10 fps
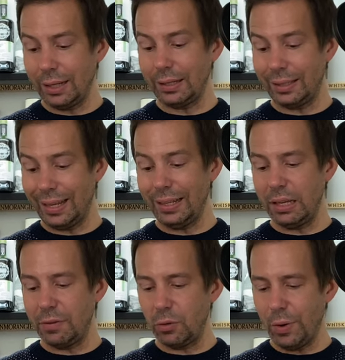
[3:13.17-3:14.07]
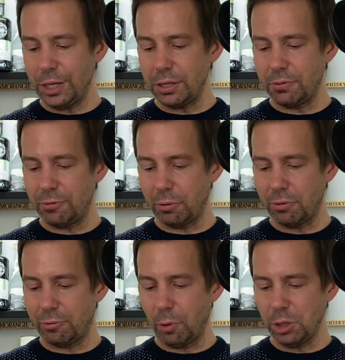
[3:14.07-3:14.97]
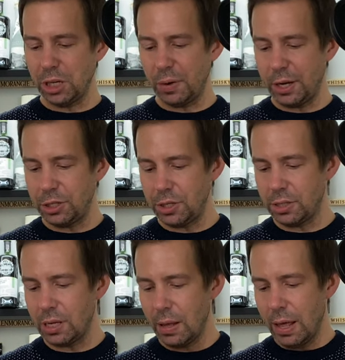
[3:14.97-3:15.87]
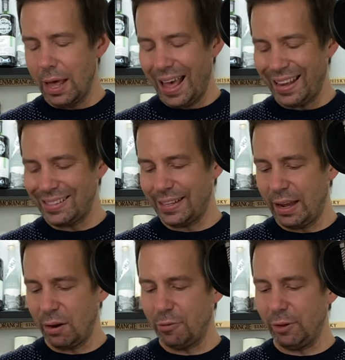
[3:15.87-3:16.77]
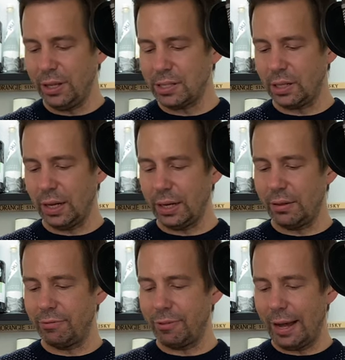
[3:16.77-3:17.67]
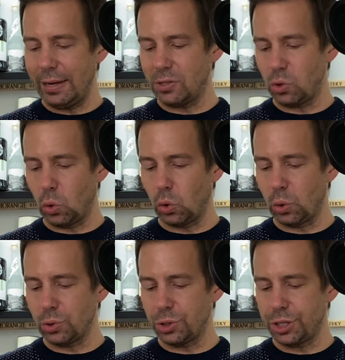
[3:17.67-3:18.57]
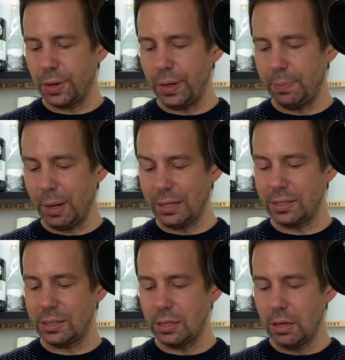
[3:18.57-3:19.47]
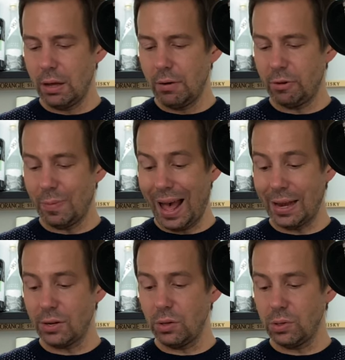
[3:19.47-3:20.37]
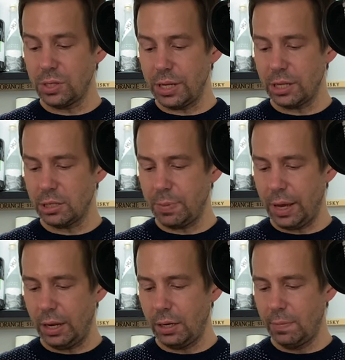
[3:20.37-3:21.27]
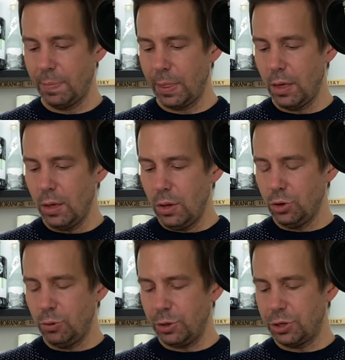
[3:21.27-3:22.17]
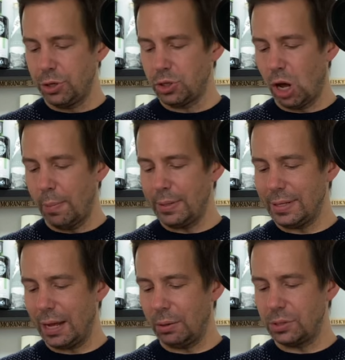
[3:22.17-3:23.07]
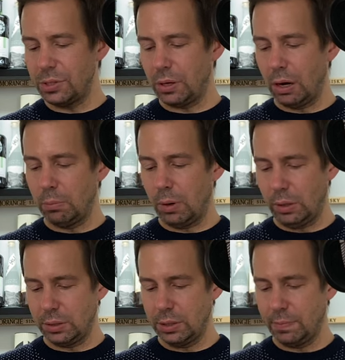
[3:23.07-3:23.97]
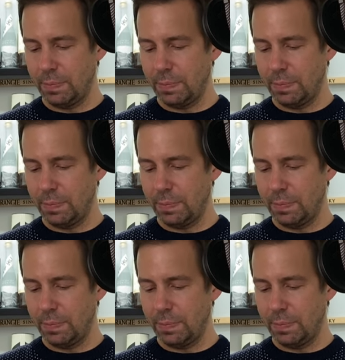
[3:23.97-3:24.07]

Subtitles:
Glenlivet region for four generations, has carefully selected the finest Oloroso Sherry butts from Andalusia, Spain, to mature Tomintoul Cigar Malt.